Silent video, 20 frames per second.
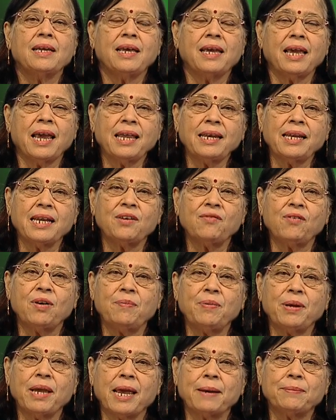and it will
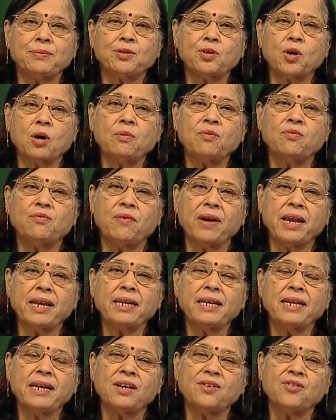be absorbed
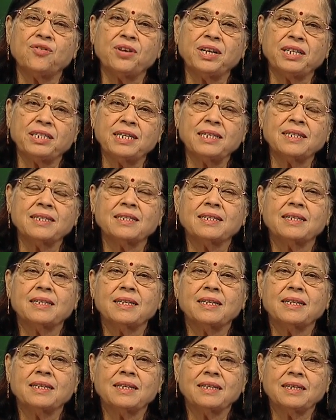when it reaches
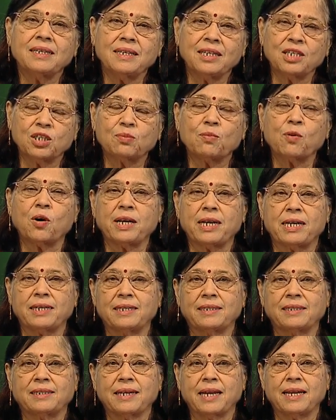small
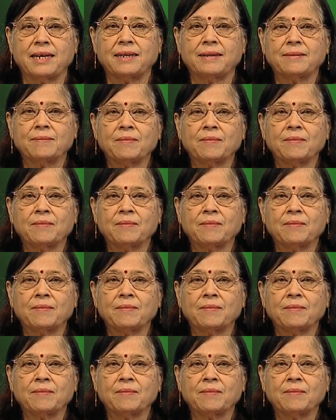intestine.